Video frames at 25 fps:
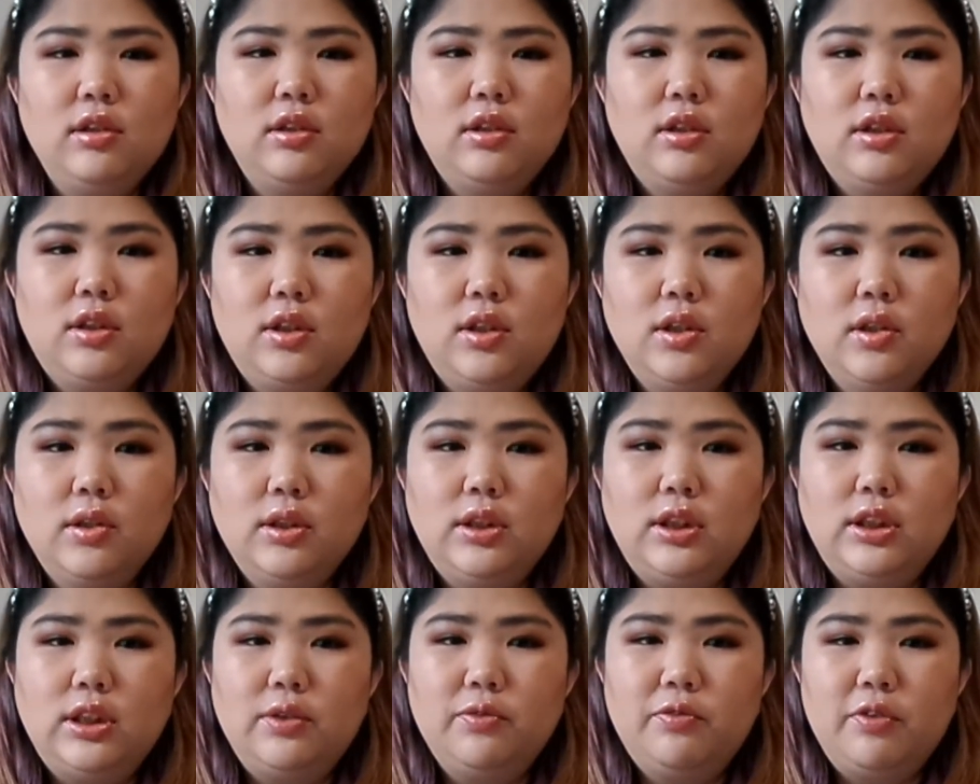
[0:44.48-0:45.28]

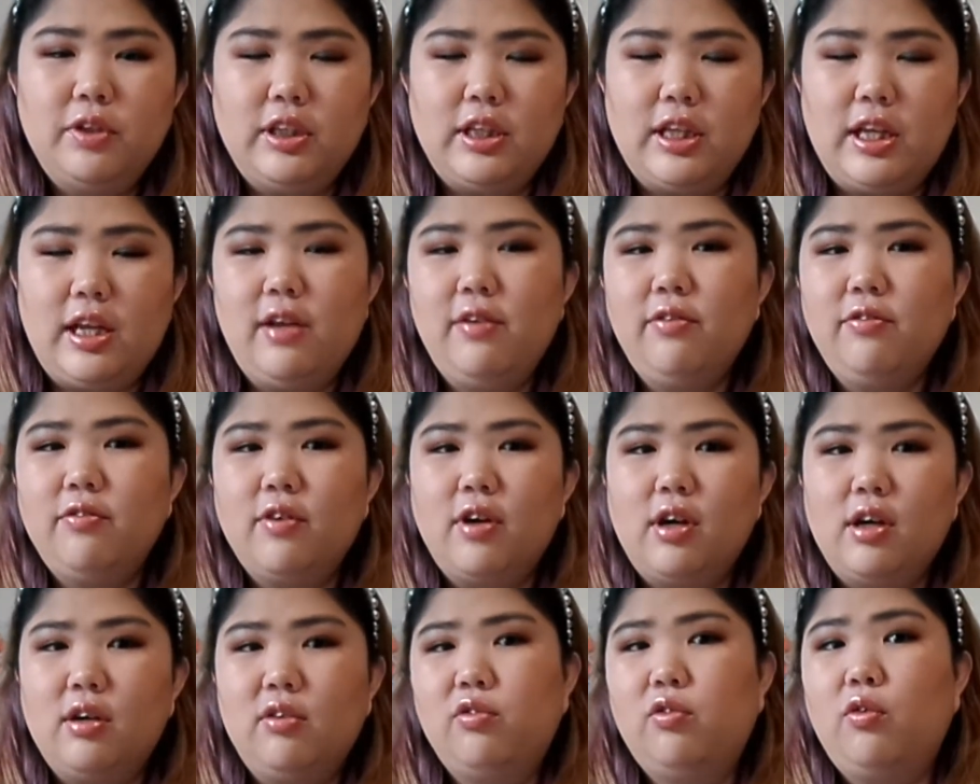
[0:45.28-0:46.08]
Those relief
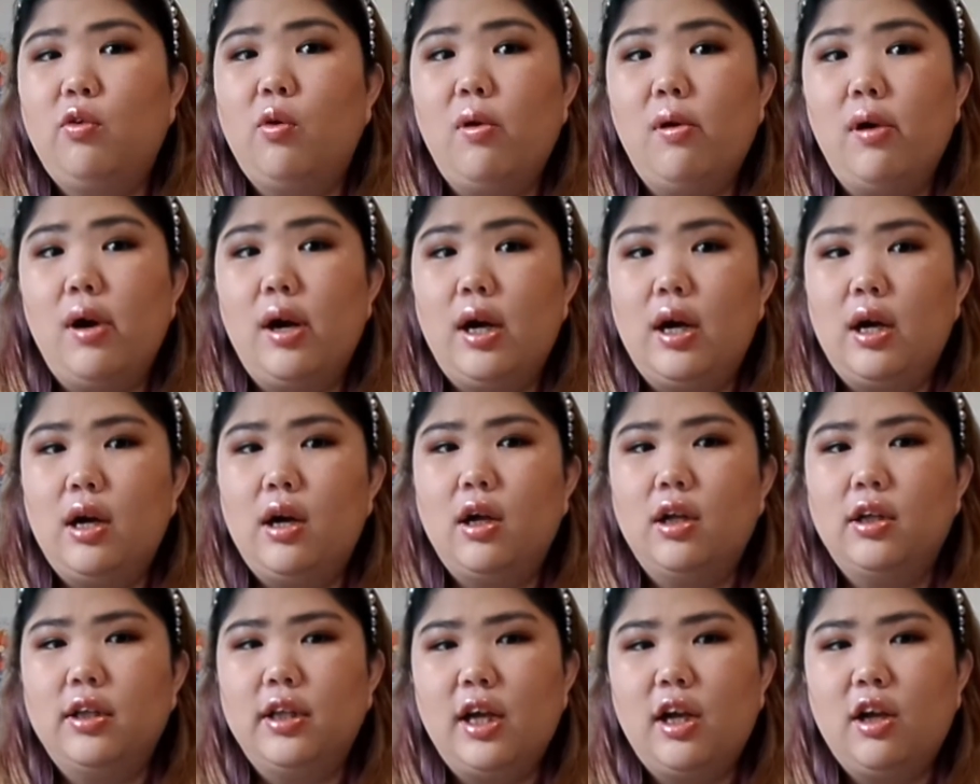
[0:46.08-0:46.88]
are for
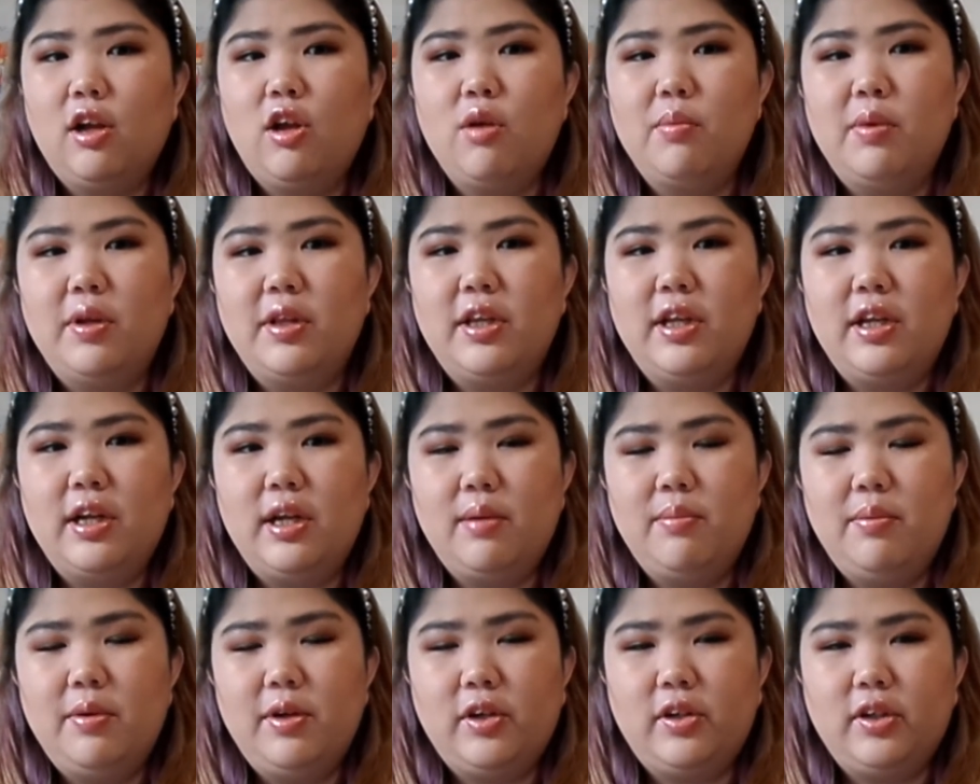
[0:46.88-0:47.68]
undocumented
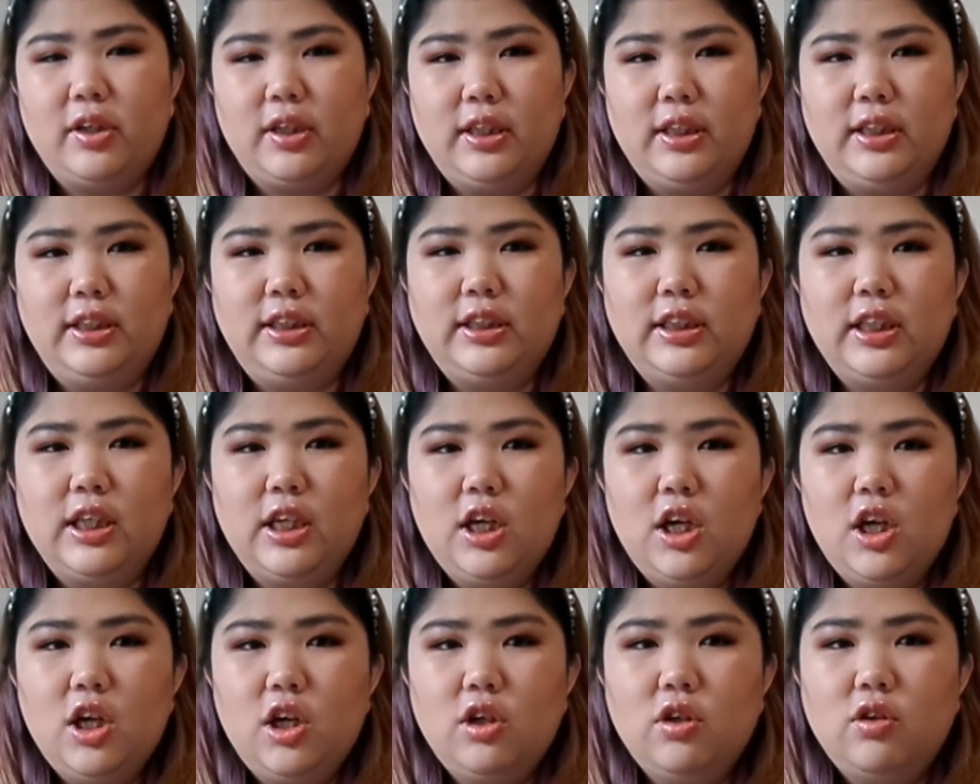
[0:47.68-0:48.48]
immigrants
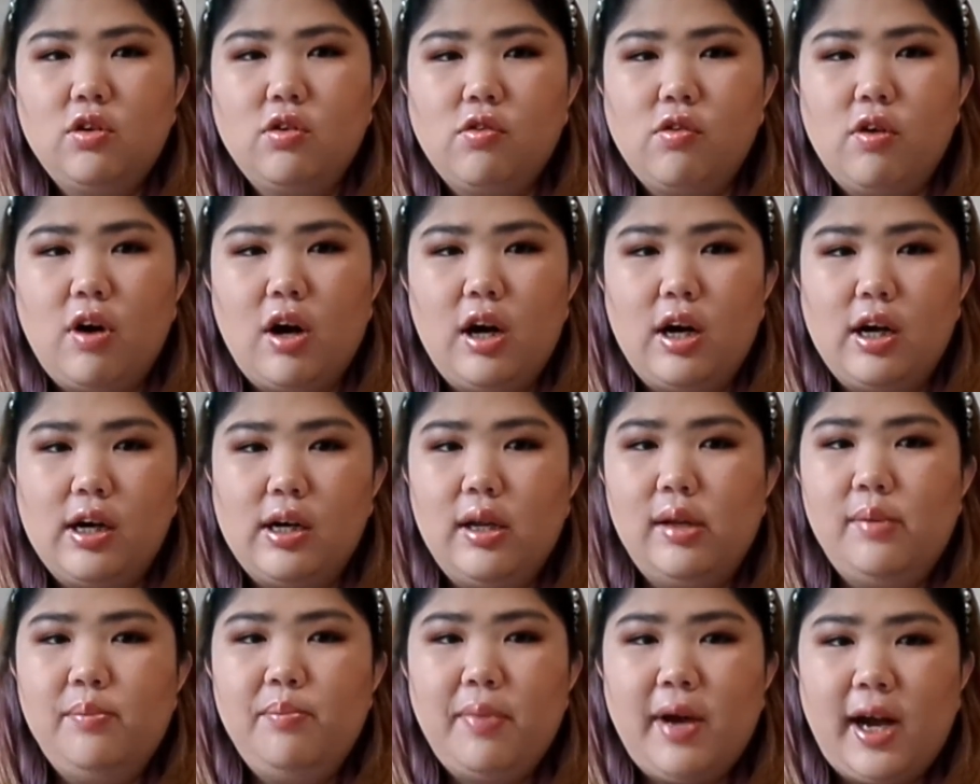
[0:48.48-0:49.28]
who are
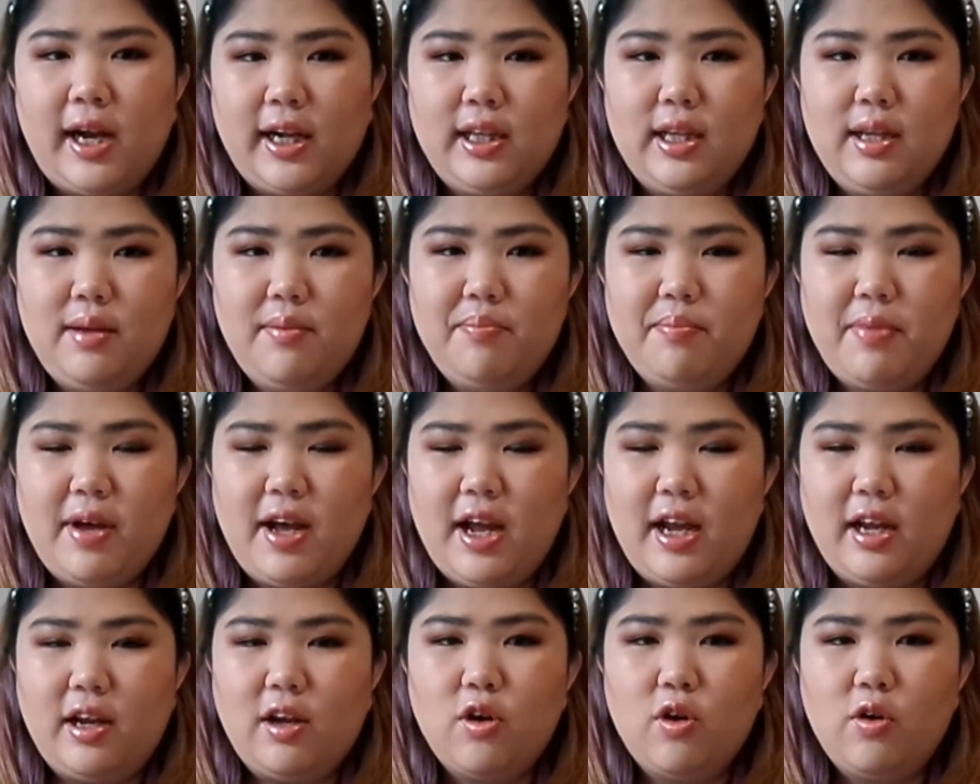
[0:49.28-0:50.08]
impacted
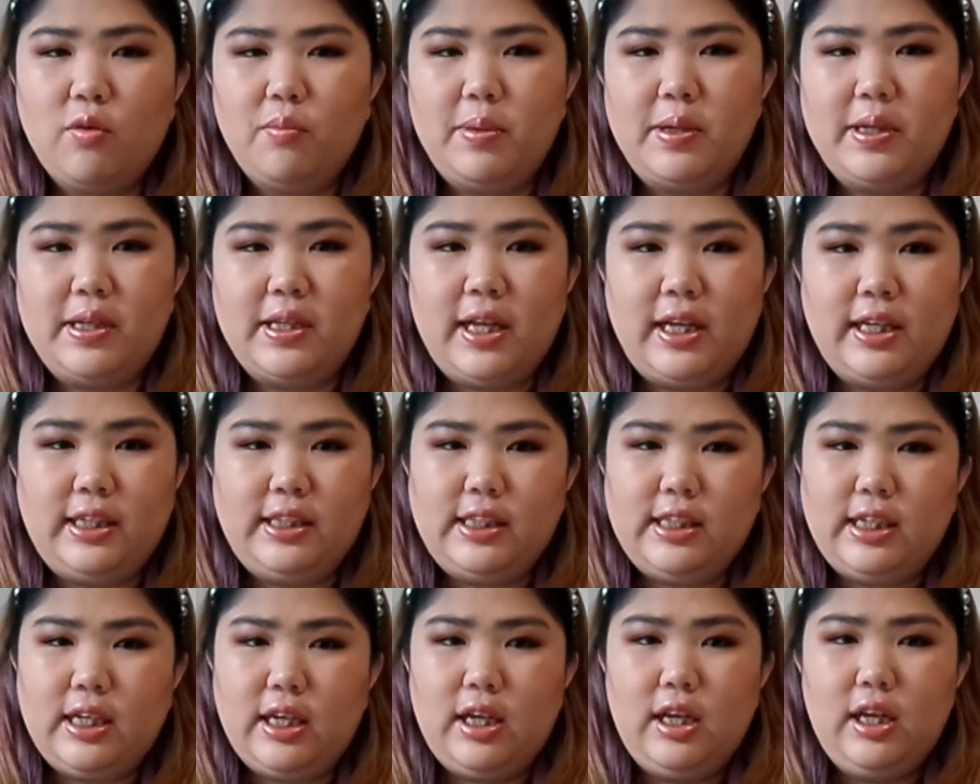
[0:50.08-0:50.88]
by
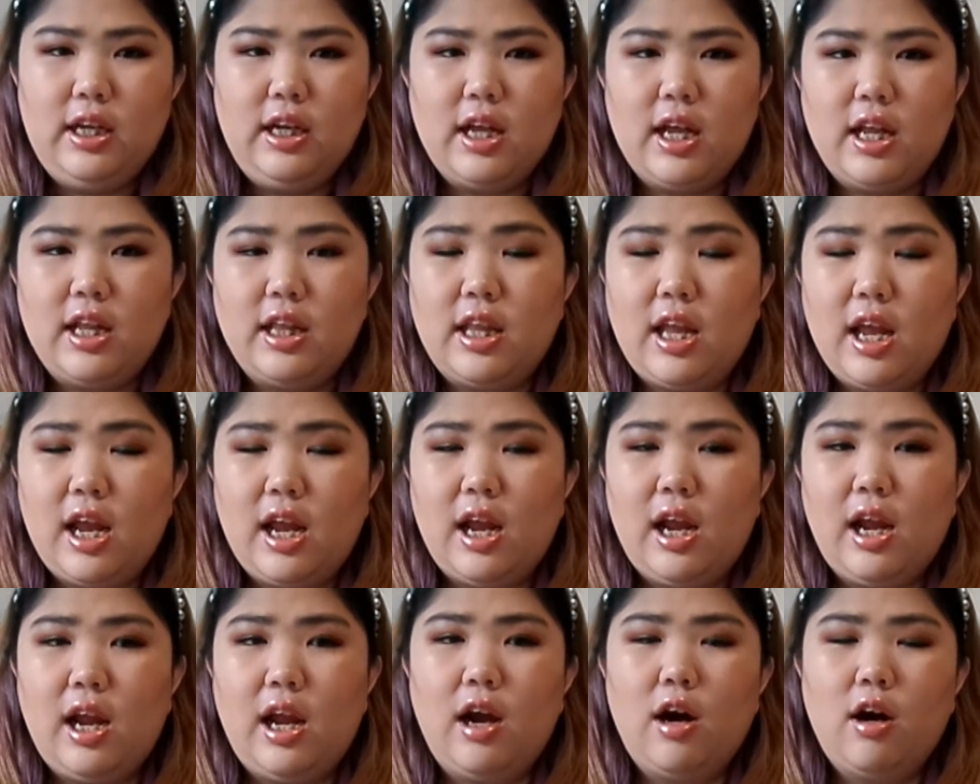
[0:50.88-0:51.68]
COVID-19 and
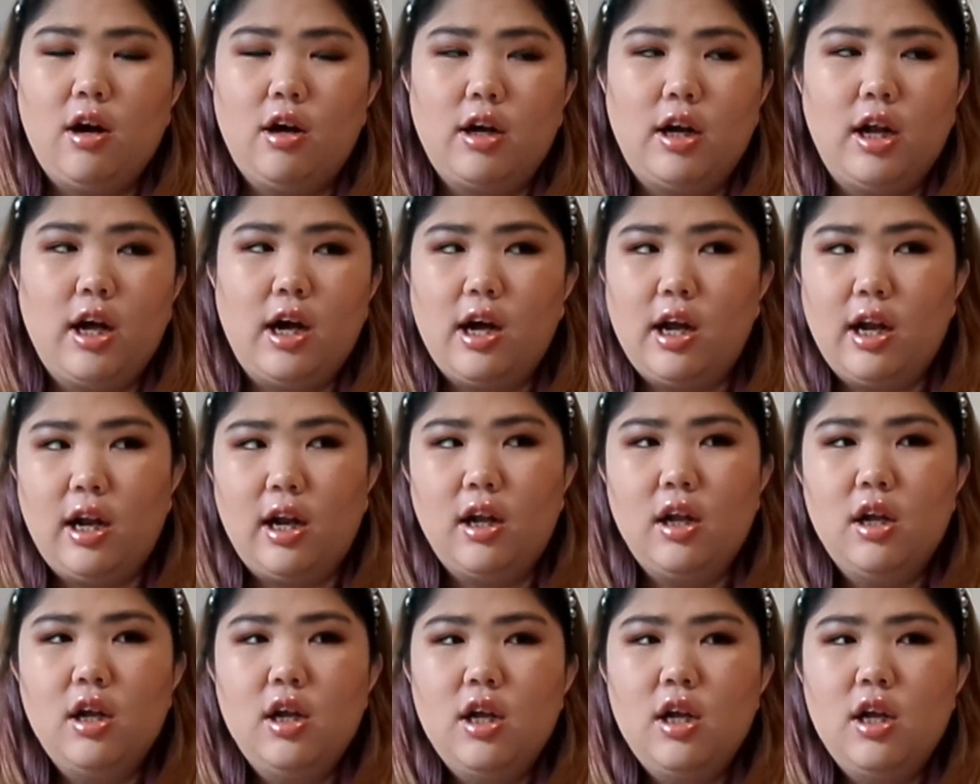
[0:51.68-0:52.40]
they are not